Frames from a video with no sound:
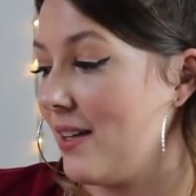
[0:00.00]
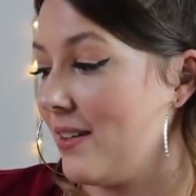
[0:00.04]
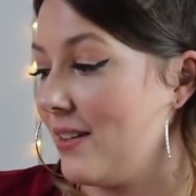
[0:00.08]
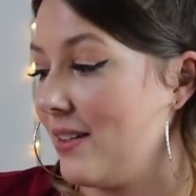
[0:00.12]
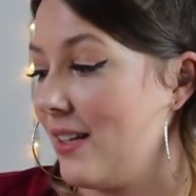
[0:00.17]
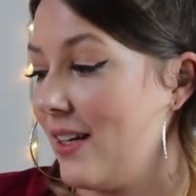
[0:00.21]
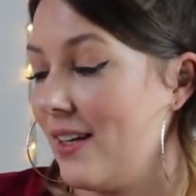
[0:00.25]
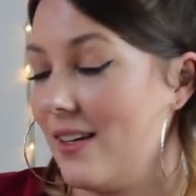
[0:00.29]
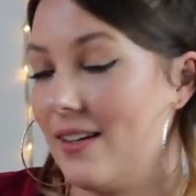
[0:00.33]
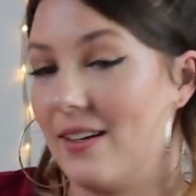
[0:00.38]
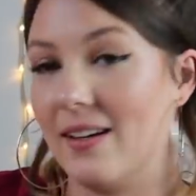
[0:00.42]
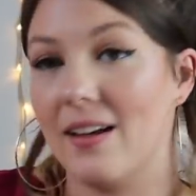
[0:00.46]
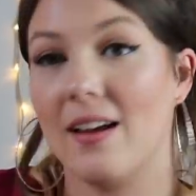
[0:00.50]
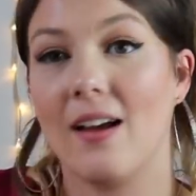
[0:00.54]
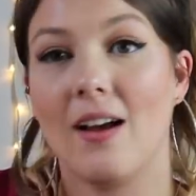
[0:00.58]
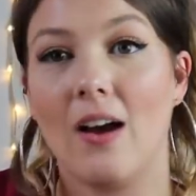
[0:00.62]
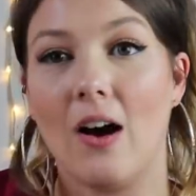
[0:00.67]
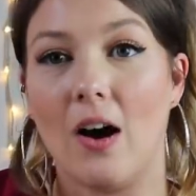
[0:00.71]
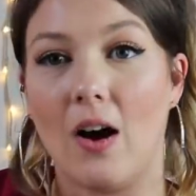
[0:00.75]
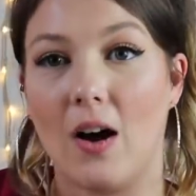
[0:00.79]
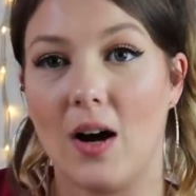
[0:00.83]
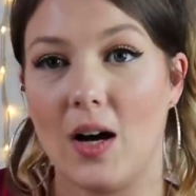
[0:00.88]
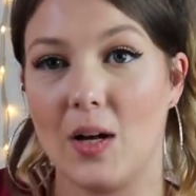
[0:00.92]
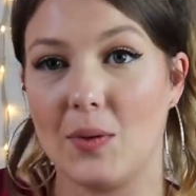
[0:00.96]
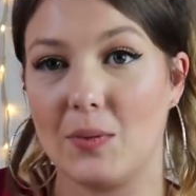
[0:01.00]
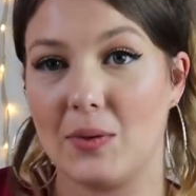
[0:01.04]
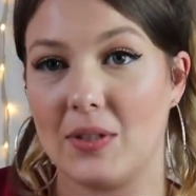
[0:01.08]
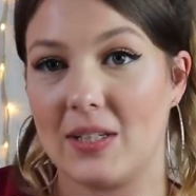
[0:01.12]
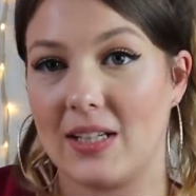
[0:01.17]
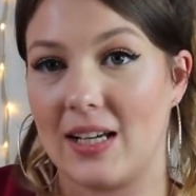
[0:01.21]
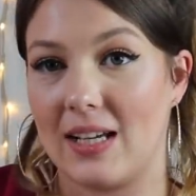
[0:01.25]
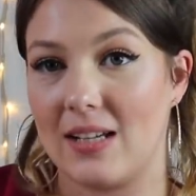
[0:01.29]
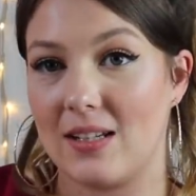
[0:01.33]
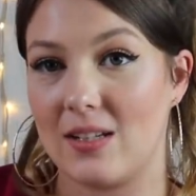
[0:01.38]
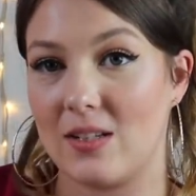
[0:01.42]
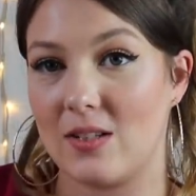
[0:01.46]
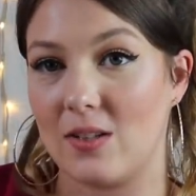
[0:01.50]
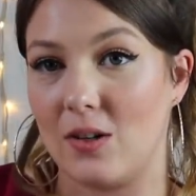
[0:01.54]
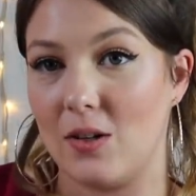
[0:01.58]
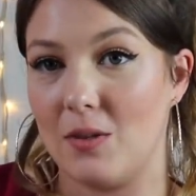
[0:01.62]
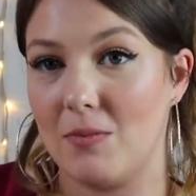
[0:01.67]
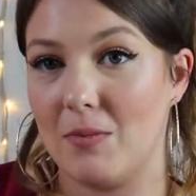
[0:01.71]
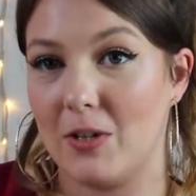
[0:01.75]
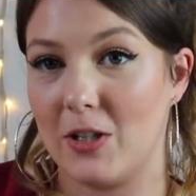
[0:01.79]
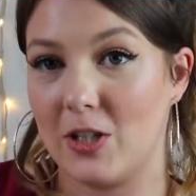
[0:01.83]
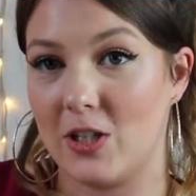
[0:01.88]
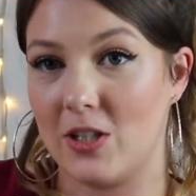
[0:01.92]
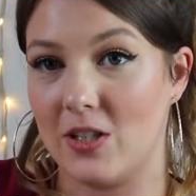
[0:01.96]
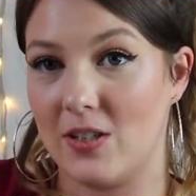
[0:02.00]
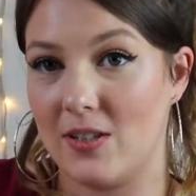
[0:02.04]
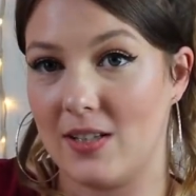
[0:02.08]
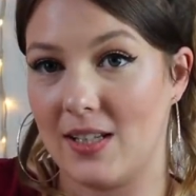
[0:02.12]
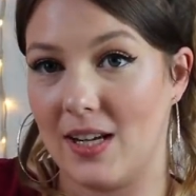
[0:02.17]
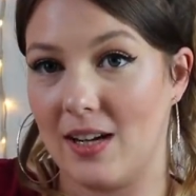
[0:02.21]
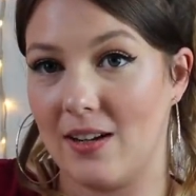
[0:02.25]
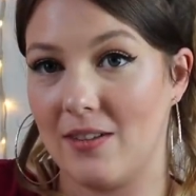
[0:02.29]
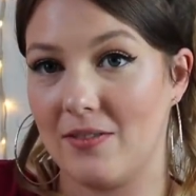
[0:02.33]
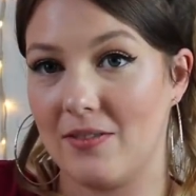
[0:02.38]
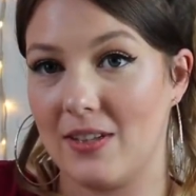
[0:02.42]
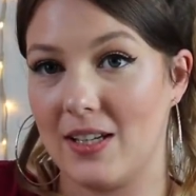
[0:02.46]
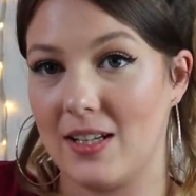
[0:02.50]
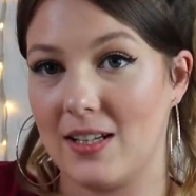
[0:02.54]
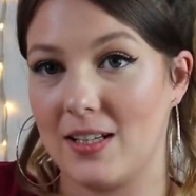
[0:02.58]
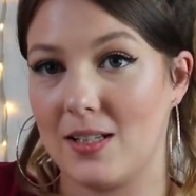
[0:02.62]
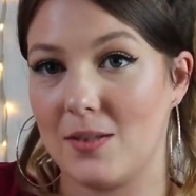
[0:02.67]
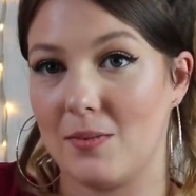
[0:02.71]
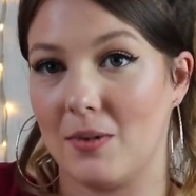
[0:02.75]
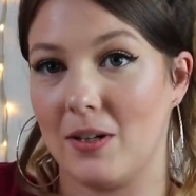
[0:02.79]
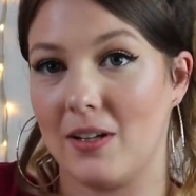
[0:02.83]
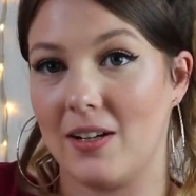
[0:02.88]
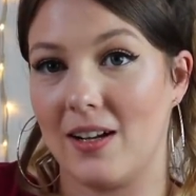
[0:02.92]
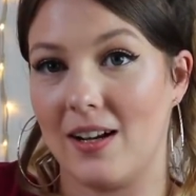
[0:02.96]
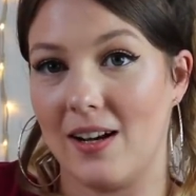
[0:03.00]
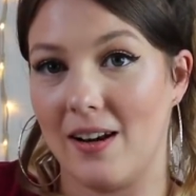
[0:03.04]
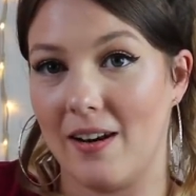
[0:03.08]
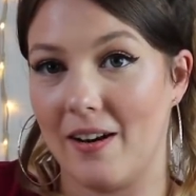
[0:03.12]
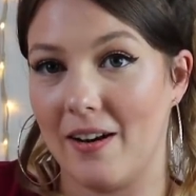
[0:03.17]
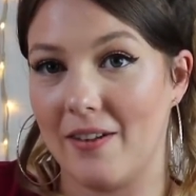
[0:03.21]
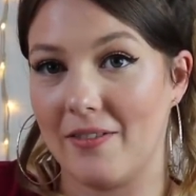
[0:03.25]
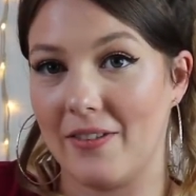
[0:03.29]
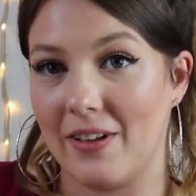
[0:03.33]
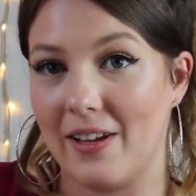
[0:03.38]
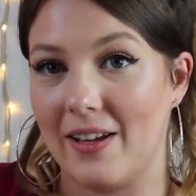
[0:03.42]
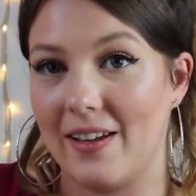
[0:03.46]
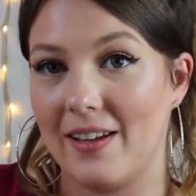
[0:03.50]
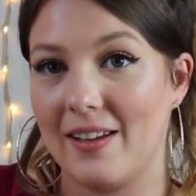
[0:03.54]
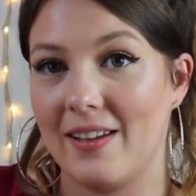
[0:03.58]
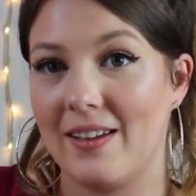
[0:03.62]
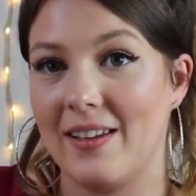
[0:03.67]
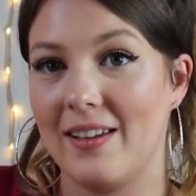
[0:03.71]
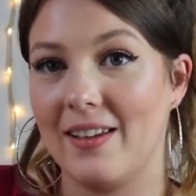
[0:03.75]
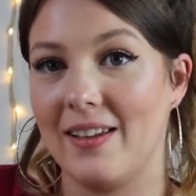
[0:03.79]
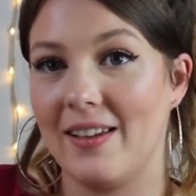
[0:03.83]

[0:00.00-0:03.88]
And then I would get so much use out of this one. I love it.